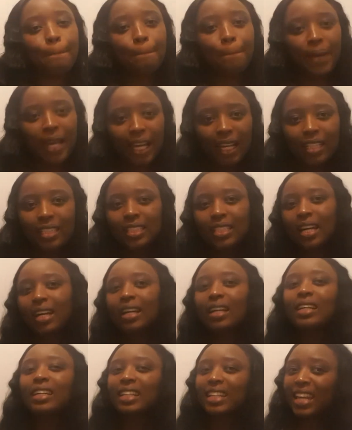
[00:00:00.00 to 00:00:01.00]
Besha
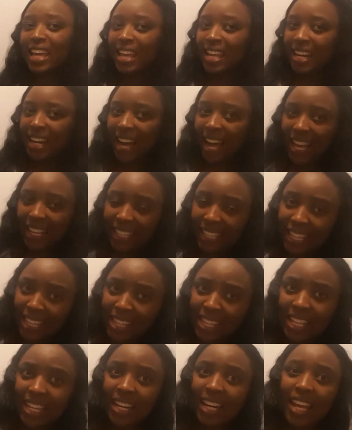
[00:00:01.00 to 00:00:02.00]

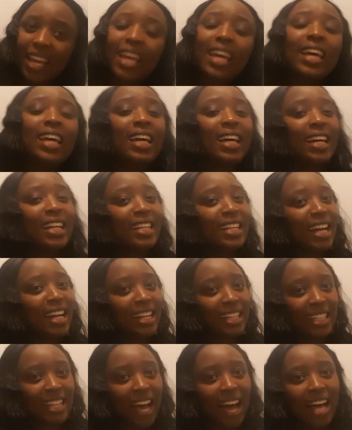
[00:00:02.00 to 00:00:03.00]
neirakinyire na
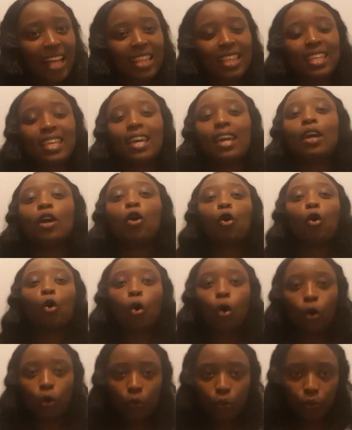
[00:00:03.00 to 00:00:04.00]
ndathie
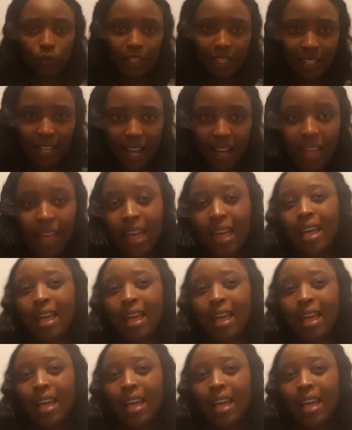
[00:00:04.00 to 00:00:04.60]
koruta.